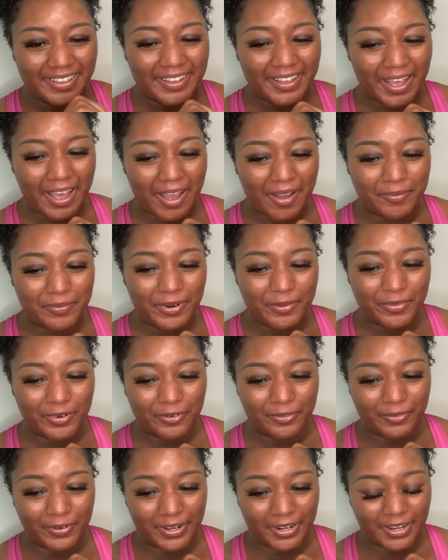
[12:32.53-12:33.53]
I
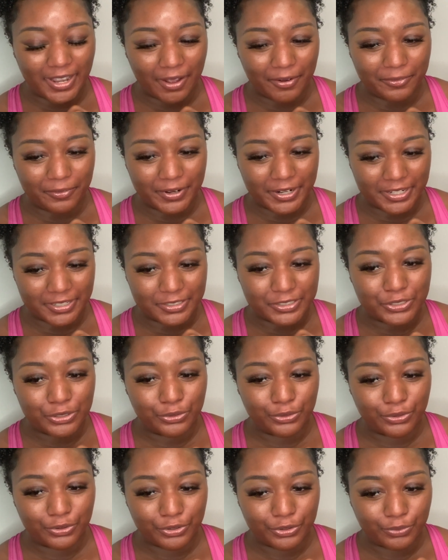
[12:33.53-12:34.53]
remember when I went and
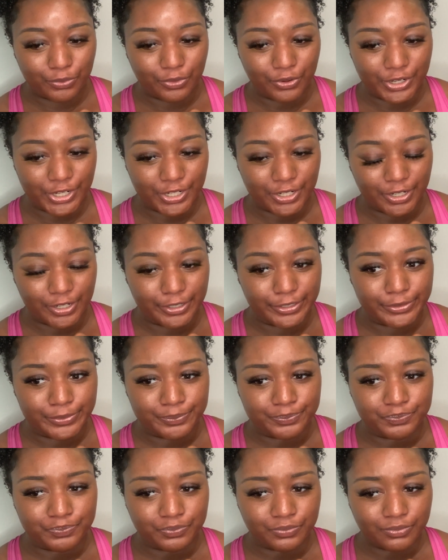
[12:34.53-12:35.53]
toured one
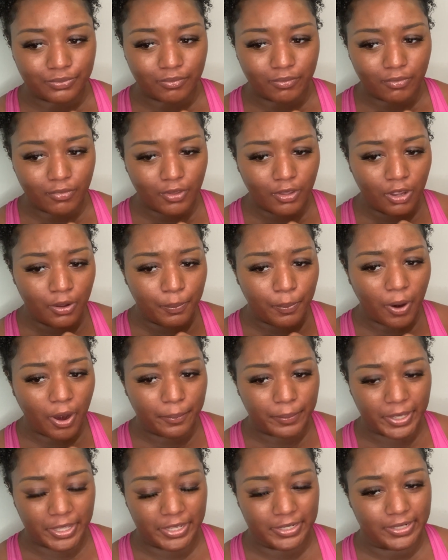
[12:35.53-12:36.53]

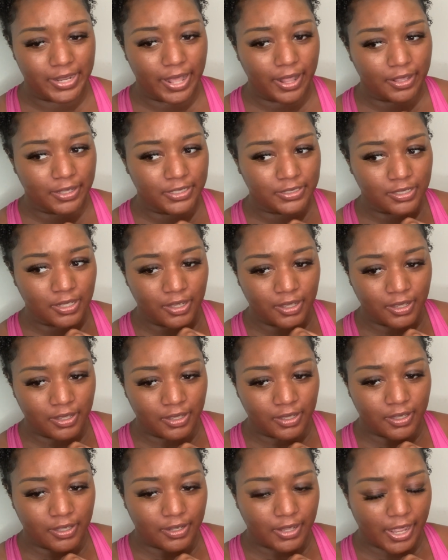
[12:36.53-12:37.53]
apartment in Dallas.
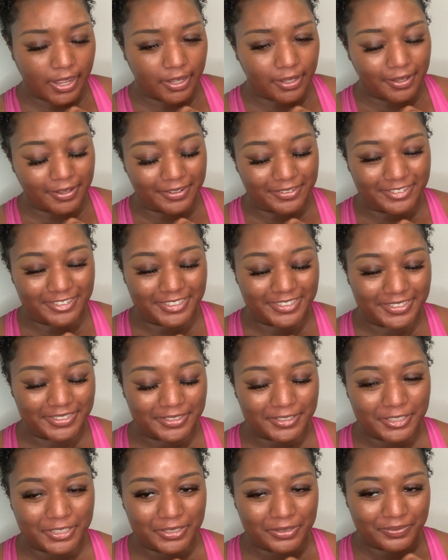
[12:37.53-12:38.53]
Like it
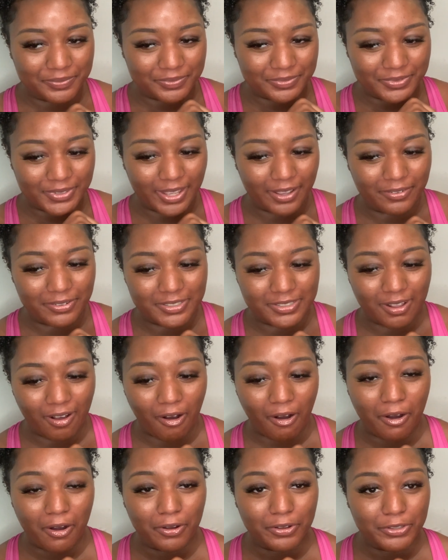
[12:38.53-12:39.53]
was
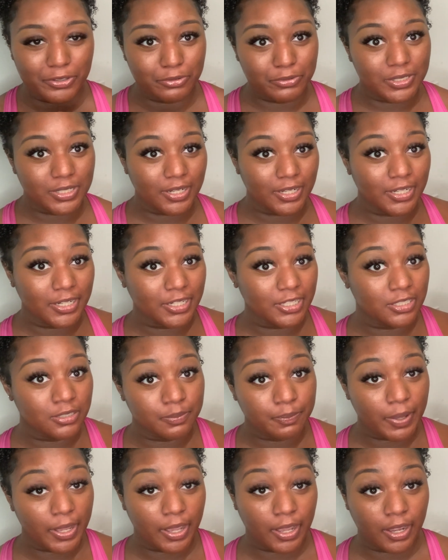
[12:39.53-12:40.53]
all utilities
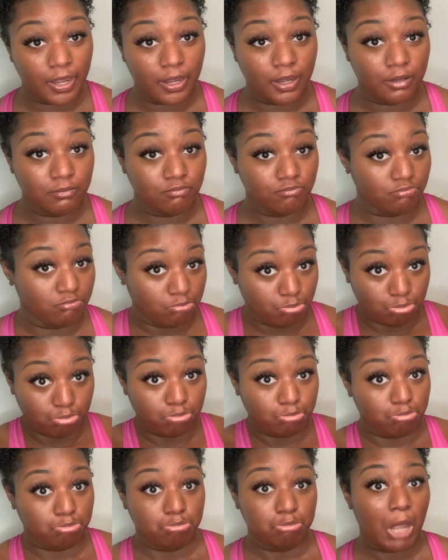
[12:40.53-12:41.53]
paid.
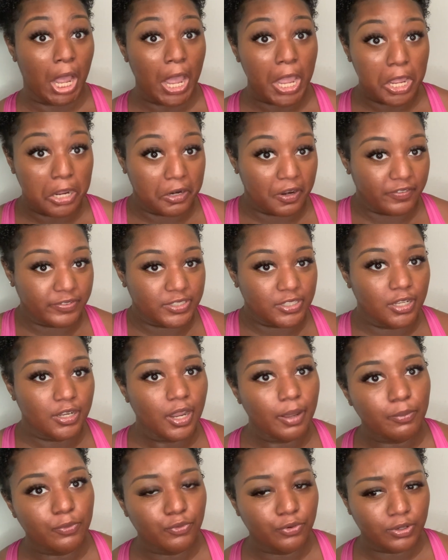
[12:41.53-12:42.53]
I've never seen
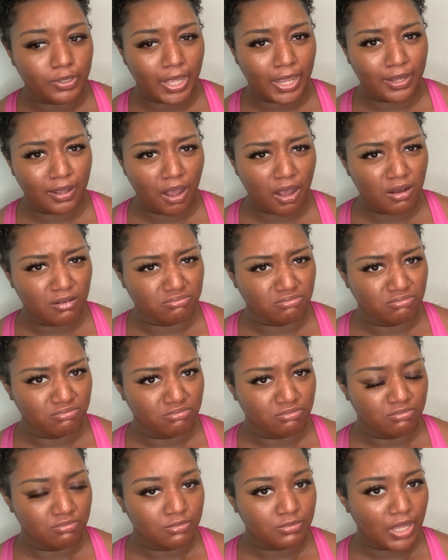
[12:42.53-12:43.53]
that before. Like, oh,
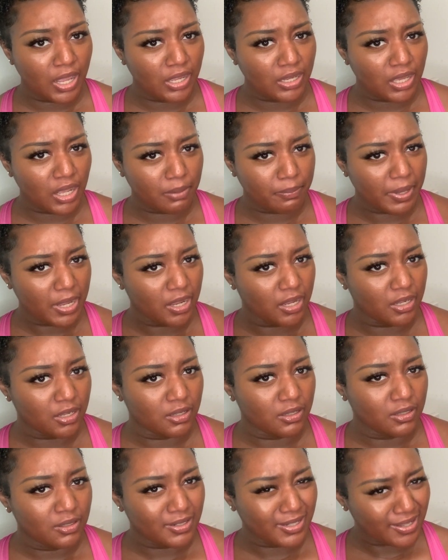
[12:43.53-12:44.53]
I gotta
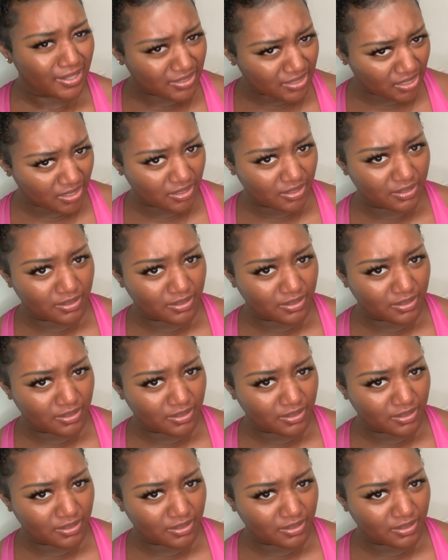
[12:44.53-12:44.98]
pay nothing.